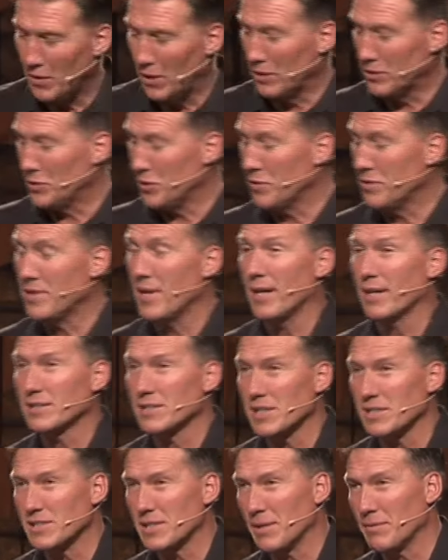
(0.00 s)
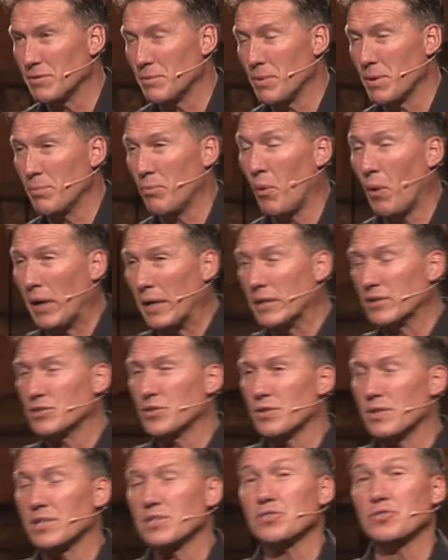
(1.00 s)
There are two things that seem to be
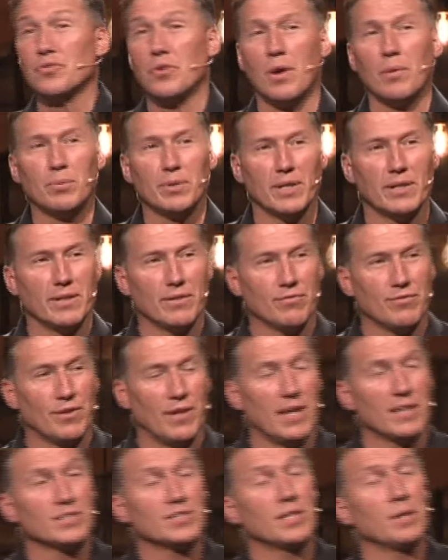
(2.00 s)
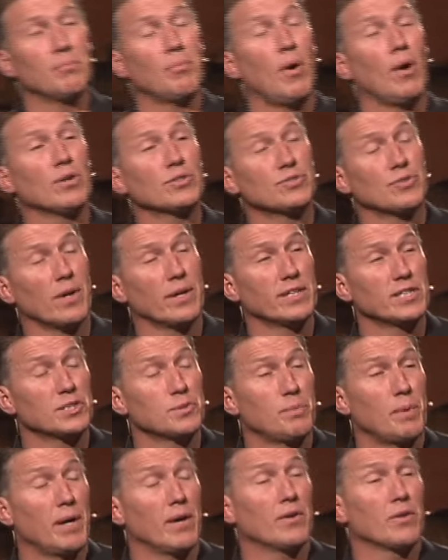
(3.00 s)
pointing to this trouble in the flesh that Paul's trying to
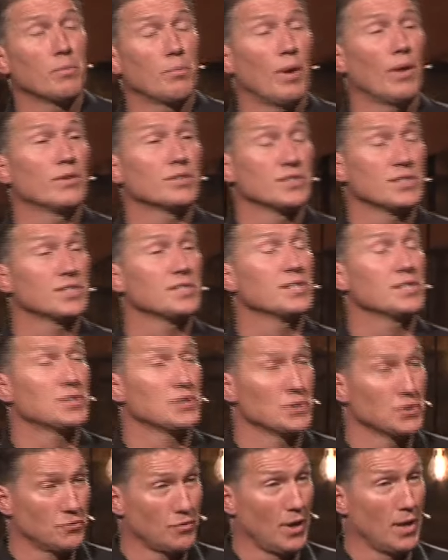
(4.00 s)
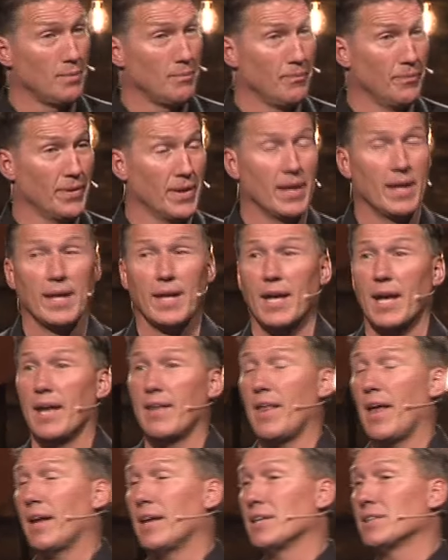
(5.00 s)
spare the brothers and sisters from,
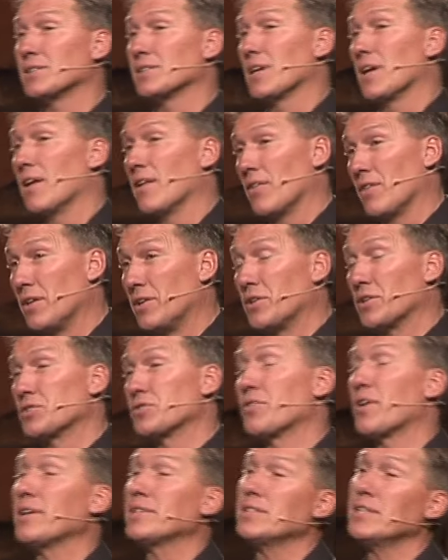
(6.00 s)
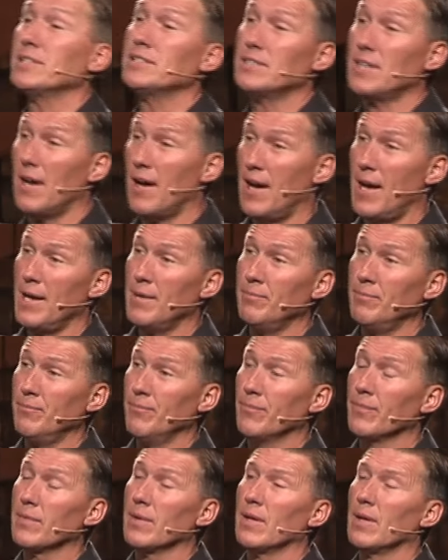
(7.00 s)
and that is the distressing
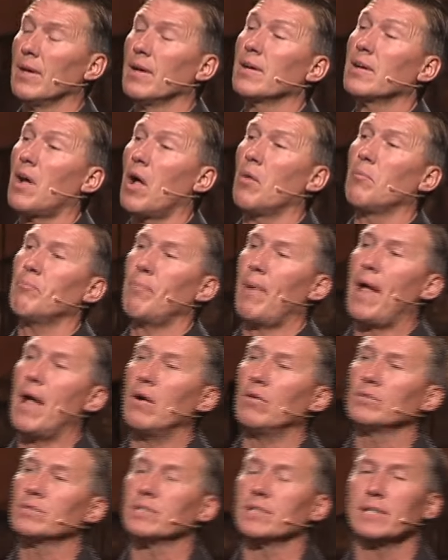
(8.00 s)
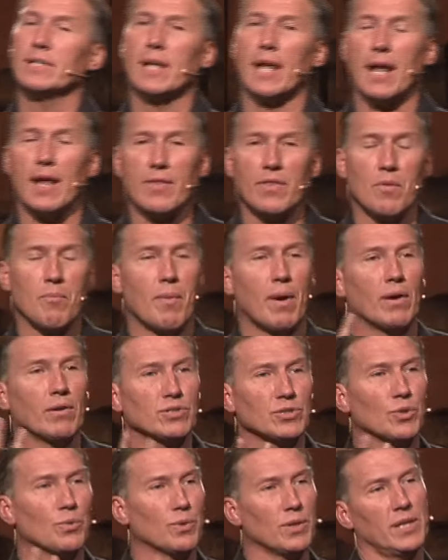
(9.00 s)
time compounded in the
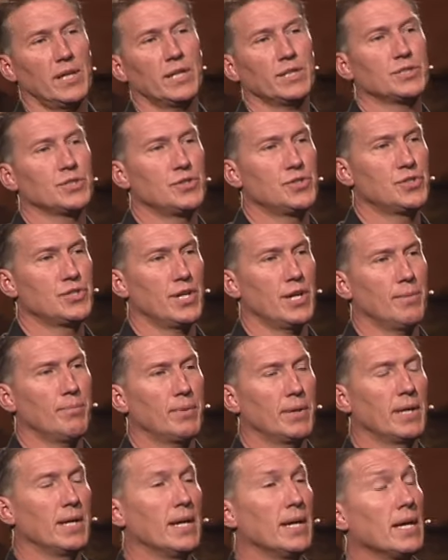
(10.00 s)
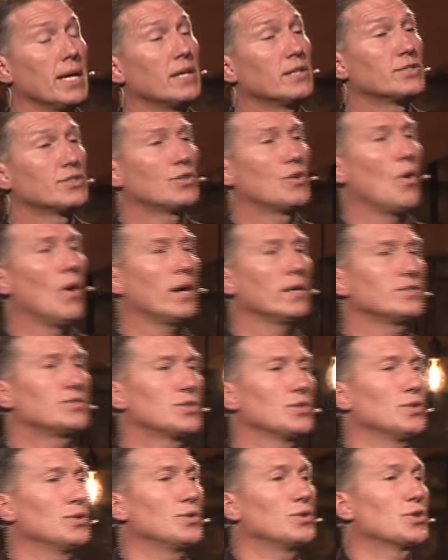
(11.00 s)
marital relationship is going
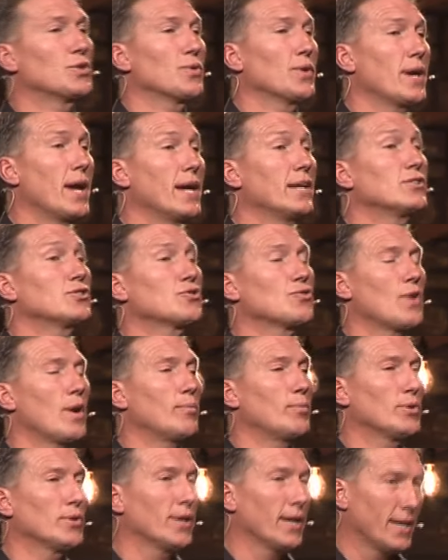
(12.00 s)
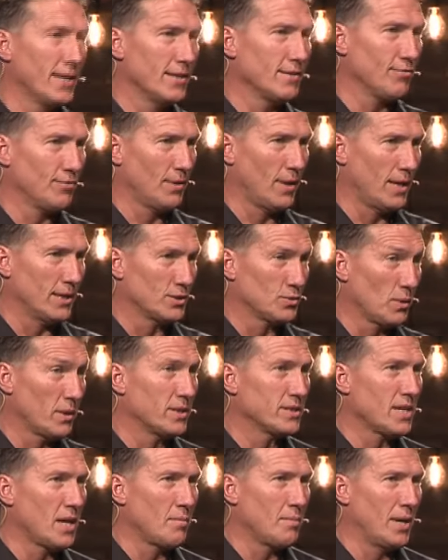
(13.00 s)
to create trouble in the flesh.
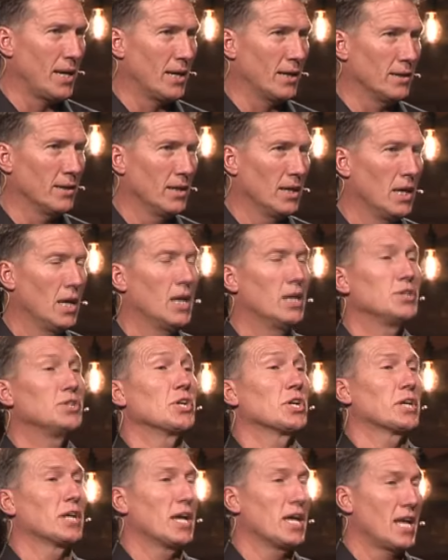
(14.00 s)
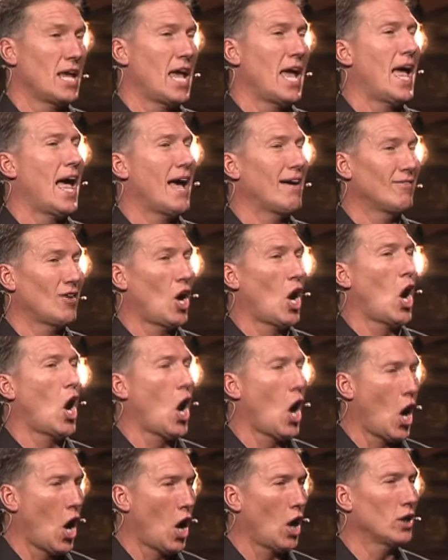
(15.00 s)
What does that mean? You're going to have a
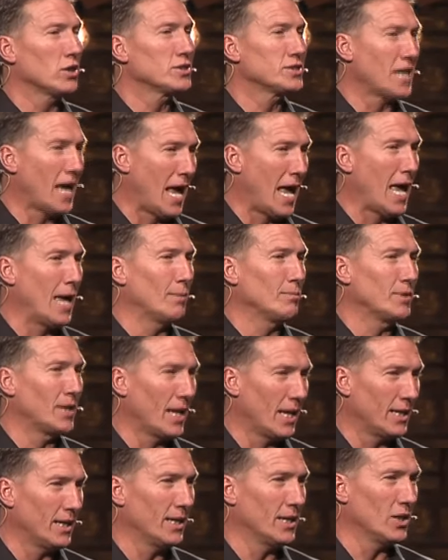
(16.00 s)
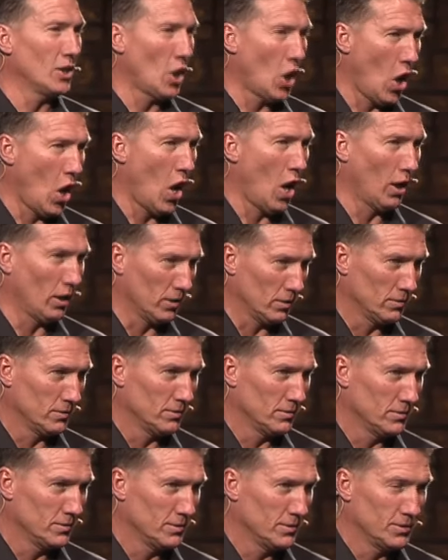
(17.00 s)
hard time getting along,
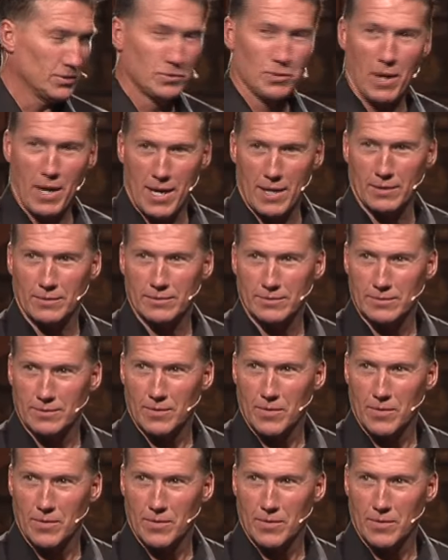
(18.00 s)
right?